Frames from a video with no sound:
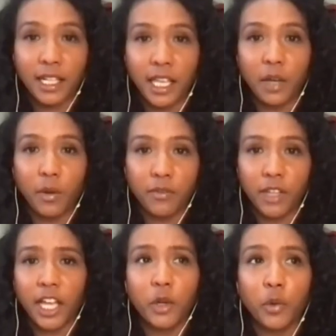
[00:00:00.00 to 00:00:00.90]
how I
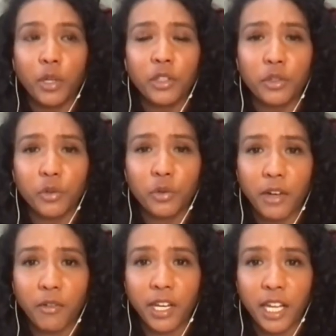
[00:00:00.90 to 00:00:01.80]
feel. I don't want to do
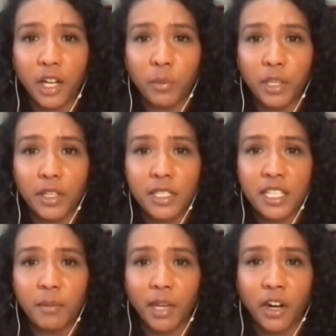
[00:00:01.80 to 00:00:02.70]
that right now, because
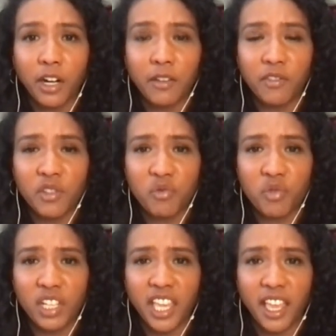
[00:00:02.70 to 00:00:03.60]
in my heart, it feels
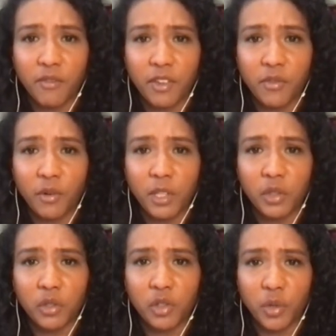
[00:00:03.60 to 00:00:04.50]
really heavy for me
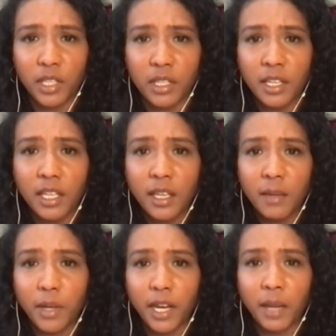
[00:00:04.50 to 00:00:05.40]
to do it,
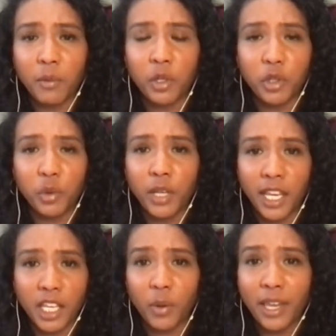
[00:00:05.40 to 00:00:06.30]
but I'm going to do it
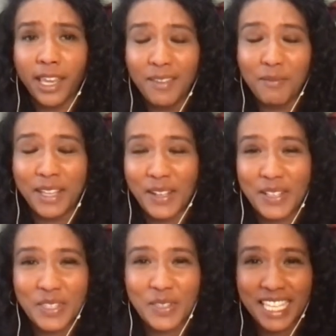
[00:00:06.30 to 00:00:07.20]
anyway,
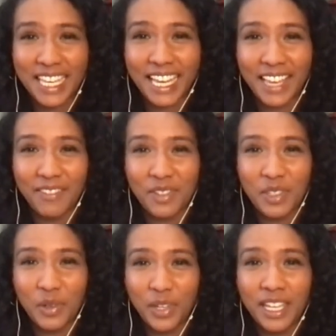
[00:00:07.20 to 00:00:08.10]
because you said I have to
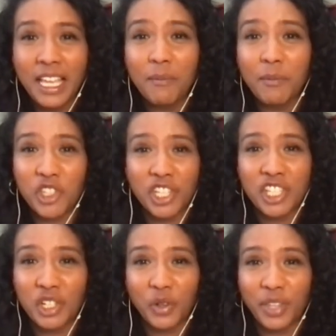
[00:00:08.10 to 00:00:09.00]
do it. But
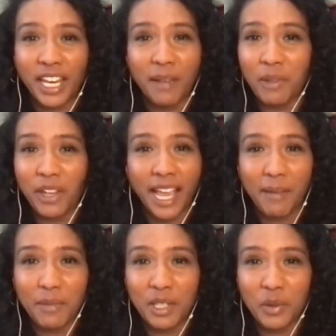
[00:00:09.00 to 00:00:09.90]
just know that I'm not
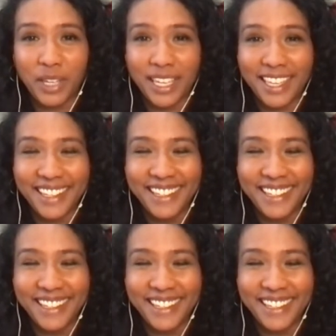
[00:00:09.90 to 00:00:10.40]
happy doing it.